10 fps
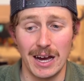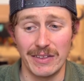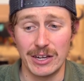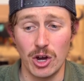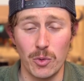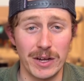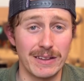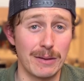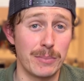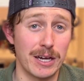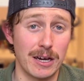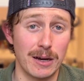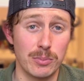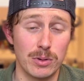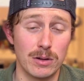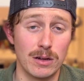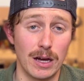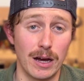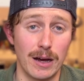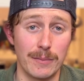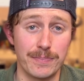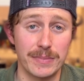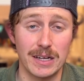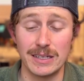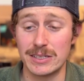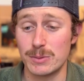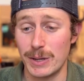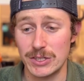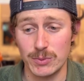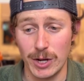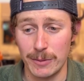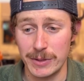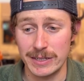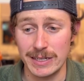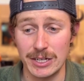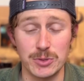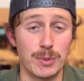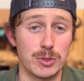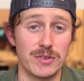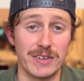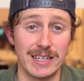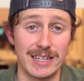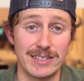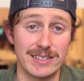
They go in, they pick up cleaning supplies from companies and dispose of it in a